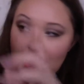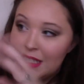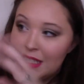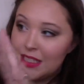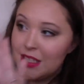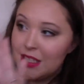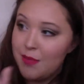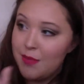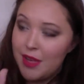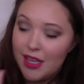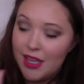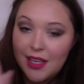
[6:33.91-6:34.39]

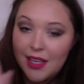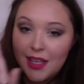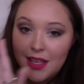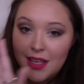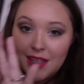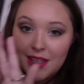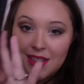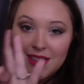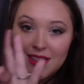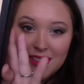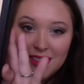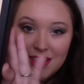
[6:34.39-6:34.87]
to make
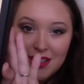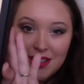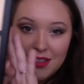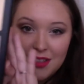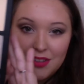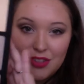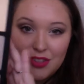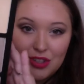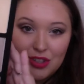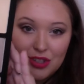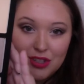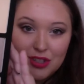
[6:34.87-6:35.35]
it
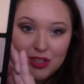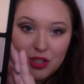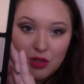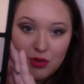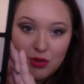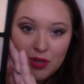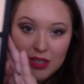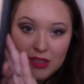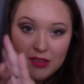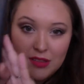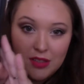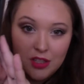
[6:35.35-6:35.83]
easier to
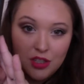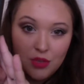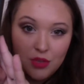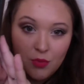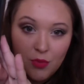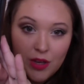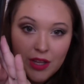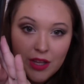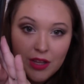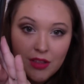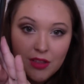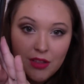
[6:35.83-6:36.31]
transition
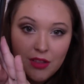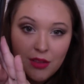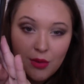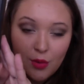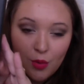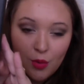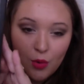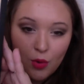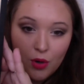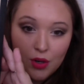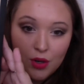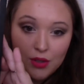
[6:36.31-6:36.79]
with
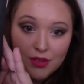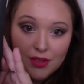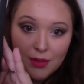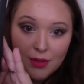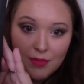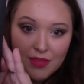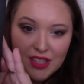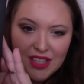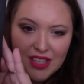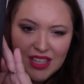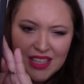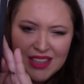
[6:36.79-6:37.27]
or
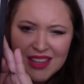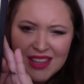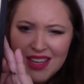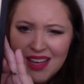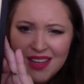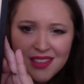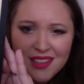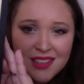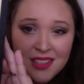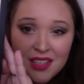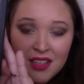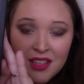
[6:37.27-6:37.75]
something like
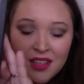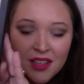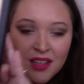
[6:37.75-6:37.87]
that.